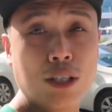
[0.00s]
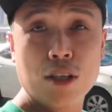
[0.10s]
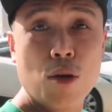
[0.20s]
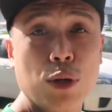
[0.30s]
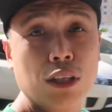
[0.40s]
It's
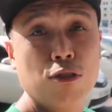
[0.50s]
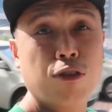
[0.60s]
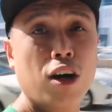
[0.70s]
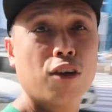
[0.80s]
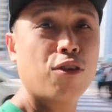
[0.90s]
still pretty
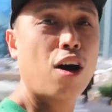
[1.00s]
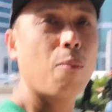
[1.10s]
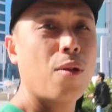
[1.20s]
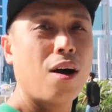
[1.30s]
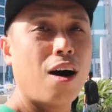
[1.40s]
far
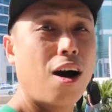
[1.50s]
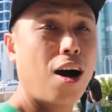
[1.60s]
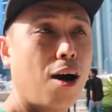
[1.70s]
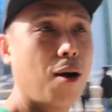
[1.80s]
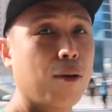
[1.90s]
from
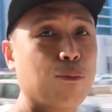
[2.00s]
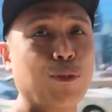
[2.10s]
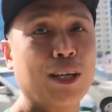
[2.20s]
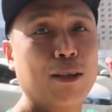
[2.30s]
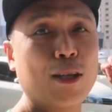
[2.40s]
uh,
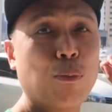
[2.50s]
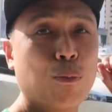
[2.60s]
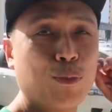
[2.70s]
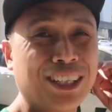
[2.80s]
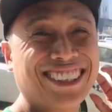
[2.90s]
the,
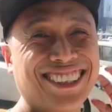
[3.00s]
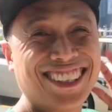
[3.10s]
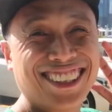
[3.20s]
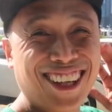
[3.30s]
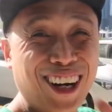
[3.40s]

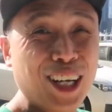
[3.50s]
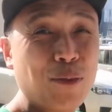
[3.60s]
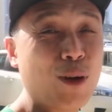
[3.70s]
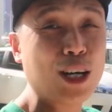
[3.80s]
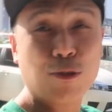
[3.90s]
the, the,
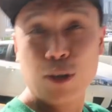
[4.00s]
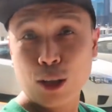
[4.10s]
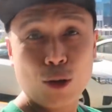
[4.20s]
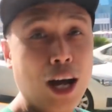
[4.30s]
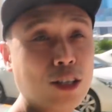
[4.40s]
target price for
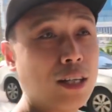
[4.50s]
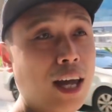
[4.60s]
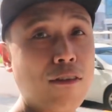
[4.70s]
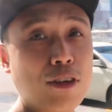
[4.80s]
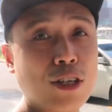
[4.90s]
it to actually
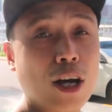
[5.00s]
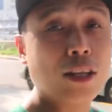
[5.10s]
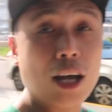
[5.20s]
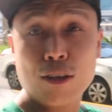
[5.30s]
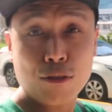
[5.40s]
have a shot
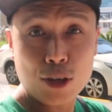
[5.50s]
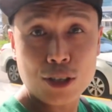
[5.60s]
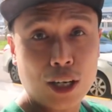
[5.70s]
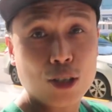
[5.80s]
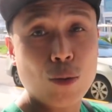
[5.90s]
at
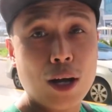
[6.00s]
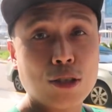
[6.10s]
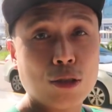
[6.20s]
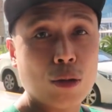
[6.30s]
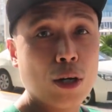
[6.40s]
reversing as well.
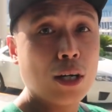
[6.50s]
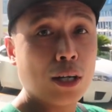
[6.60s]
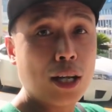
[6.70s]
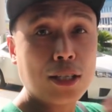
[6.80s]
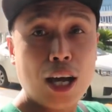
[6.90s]
So
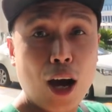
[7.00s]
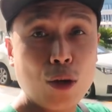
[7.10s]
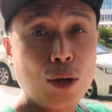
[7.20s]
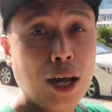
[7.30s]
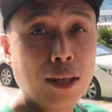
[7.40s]
that's how
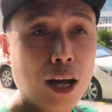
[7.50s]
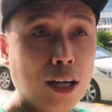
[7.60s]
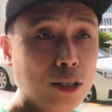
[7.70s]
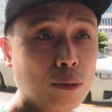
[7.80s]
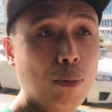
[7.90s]
you
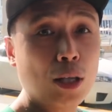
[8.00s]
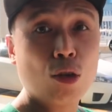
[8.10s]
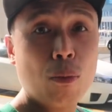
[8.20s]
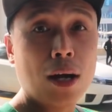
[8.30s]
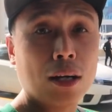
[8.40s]
analyze
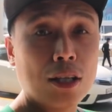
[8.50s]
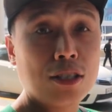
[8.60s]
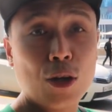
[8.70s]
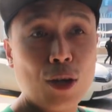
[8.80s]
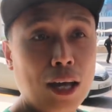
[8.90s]
Metrobank and
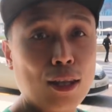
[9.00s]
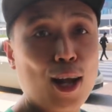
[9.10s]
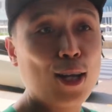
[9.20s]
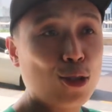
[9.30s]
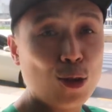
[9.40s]
that's how you
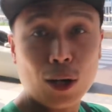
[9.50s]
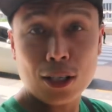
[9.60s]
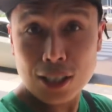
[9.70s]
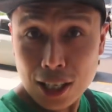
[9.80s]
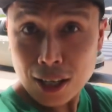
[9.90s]
analyze
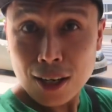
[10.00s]
URC.